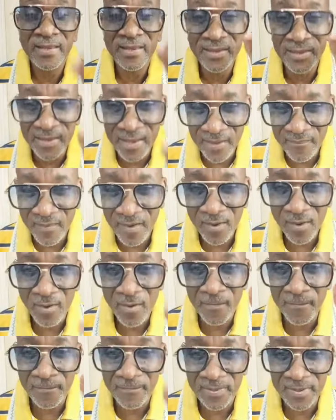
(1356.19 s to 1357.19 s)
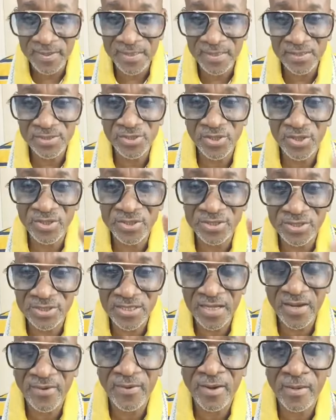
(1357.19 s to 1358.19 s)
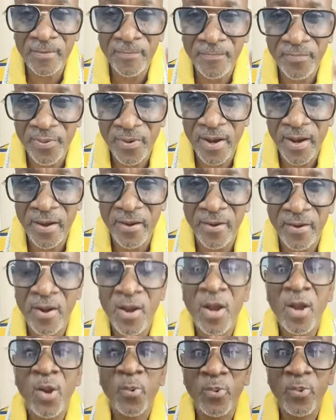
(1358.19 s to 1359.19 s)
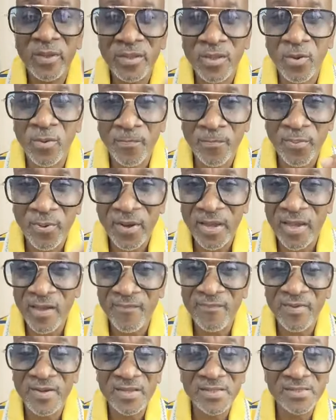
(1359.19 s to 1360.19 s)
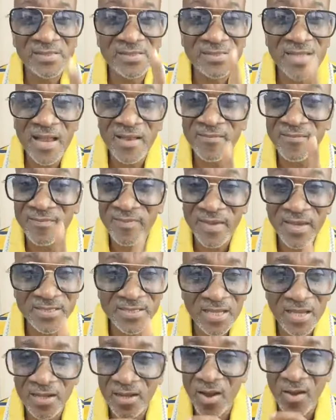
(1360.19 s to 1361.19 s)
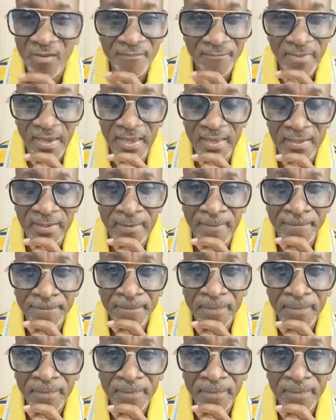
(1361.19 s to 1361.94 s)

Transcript: Never complete your general prayer without praying for the salvation of men.